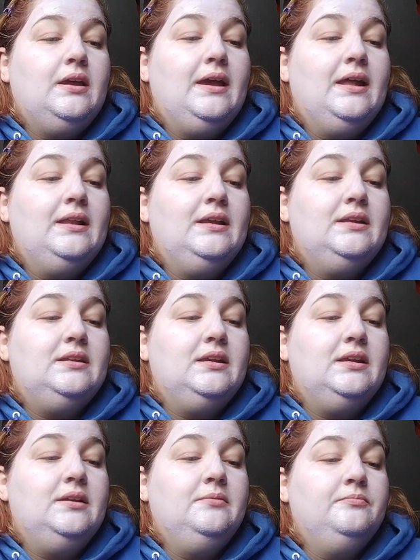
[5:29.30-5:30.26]

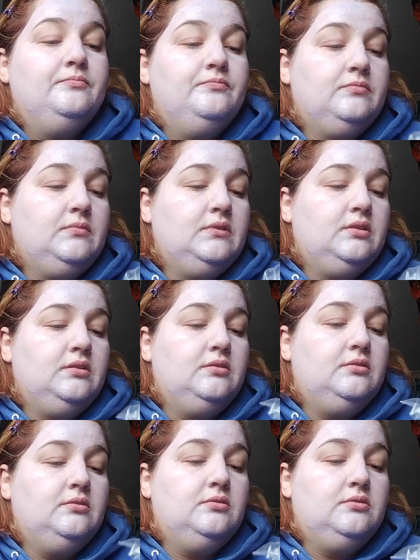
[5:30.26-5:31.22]
LED.
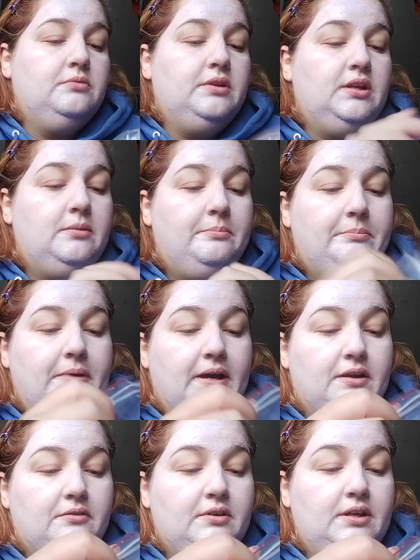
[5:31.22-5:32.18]
Oh, do I need a
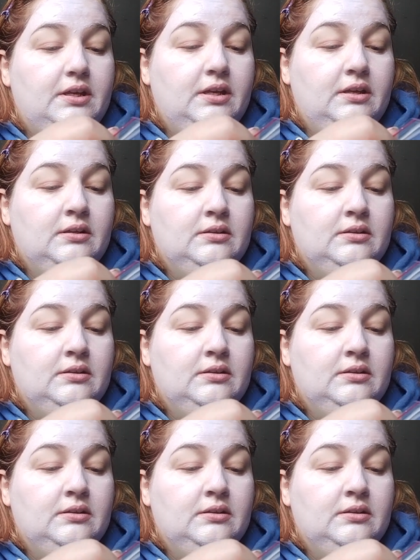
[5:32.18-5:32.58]
battery?